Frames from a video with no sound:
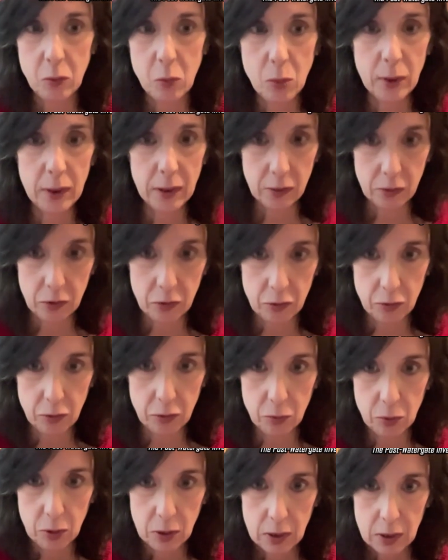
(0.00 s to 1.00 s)
going
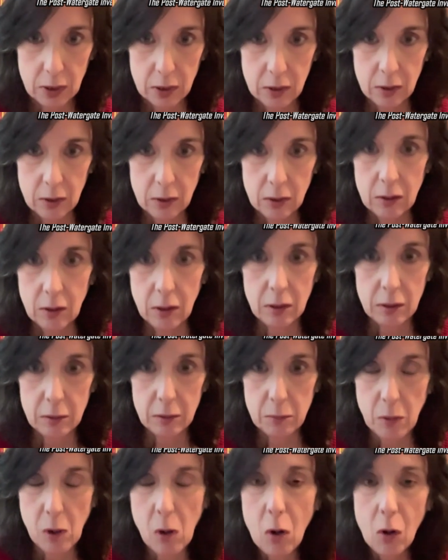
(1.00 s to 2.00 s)
to
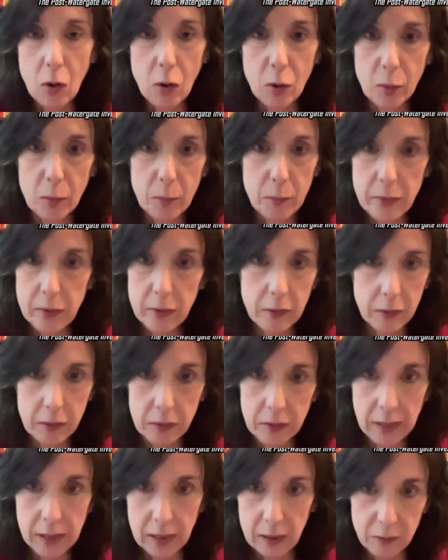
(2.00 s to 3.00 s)
harm the
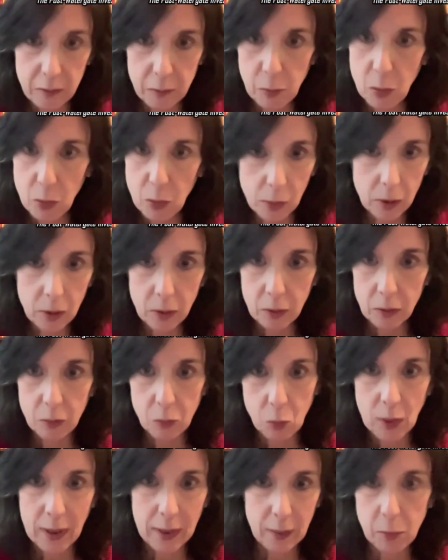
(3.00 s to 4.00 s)
native-born
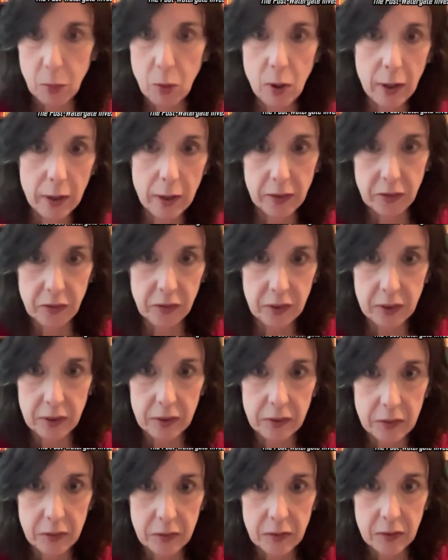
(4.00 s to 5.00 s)
white
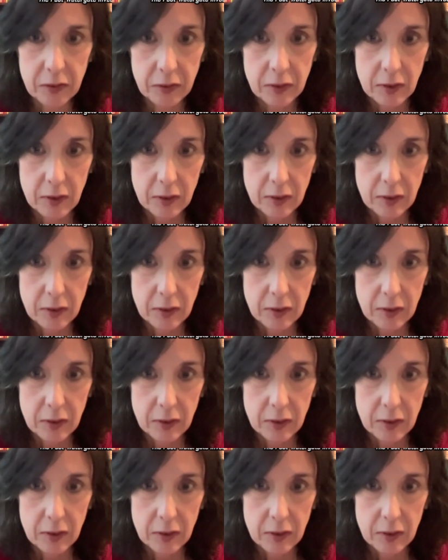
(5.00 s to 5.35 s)
Protestants.